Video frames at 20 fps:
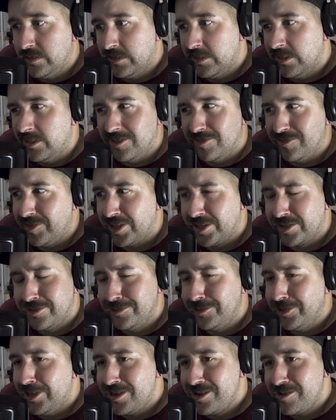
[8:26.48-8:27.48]
Did it
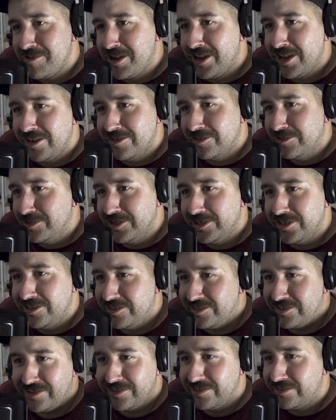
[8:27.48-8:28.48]
affect you in any way, or were you
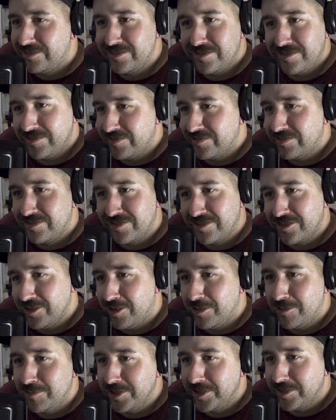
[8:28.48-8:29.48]
just
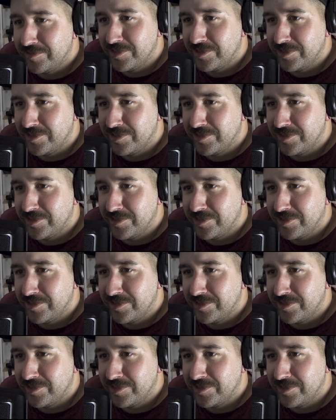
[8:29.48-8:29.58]
going with